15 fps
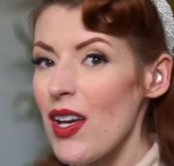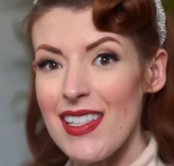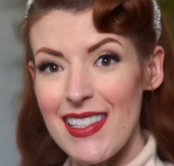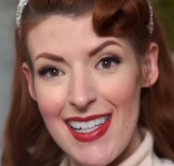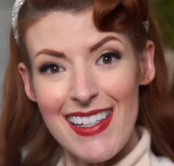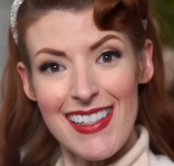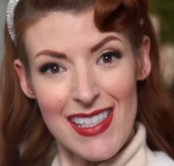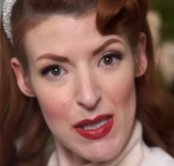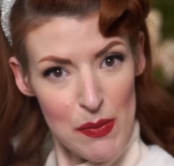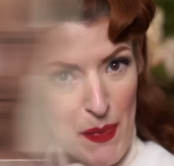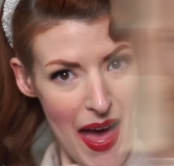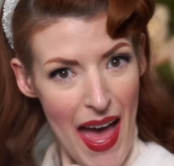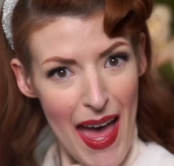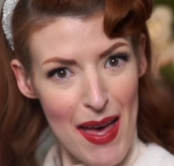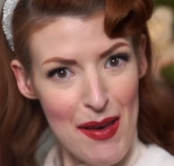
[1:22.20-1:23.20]
It's like
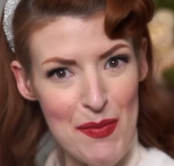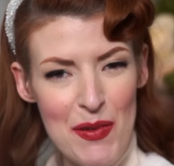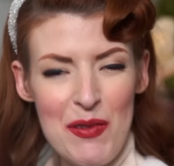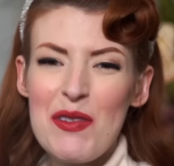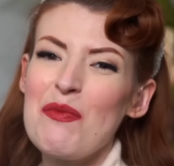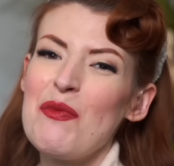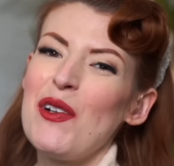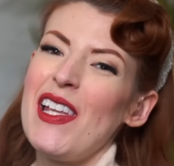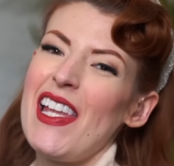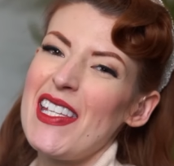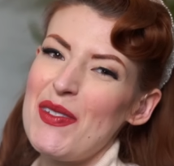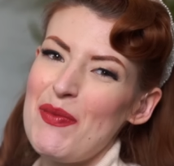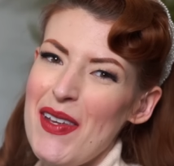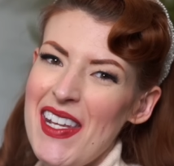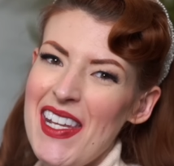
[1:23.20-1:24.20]
Spare but with more
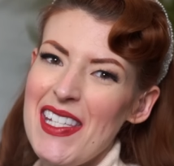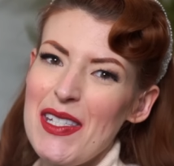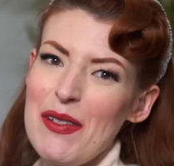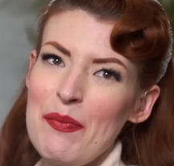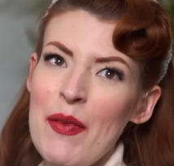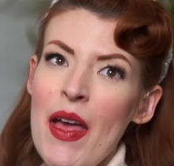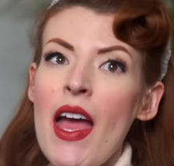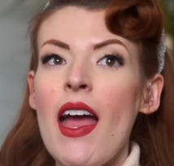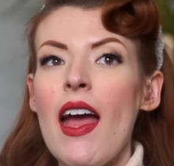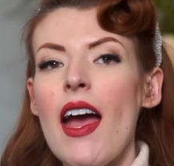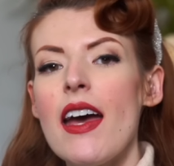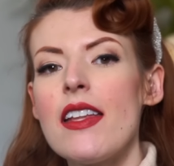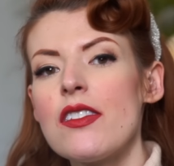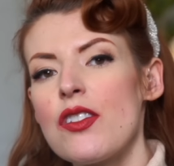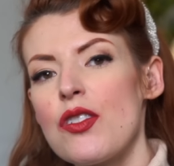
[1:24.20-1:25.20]
lesbianism
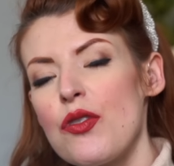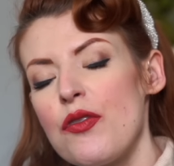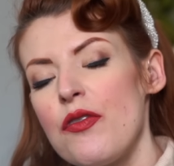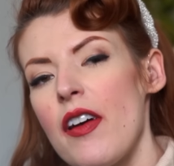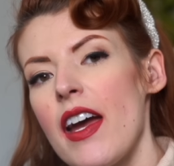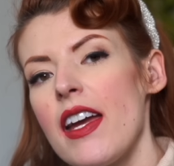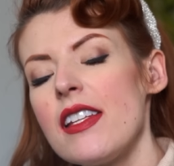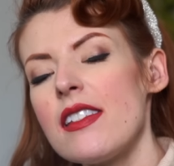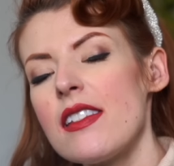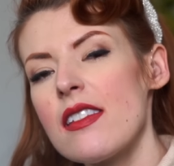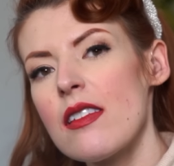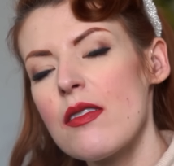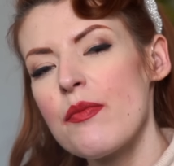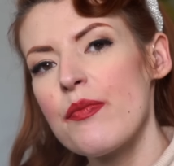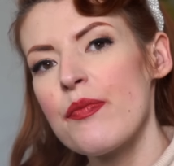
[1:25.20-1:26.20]
and sword fights.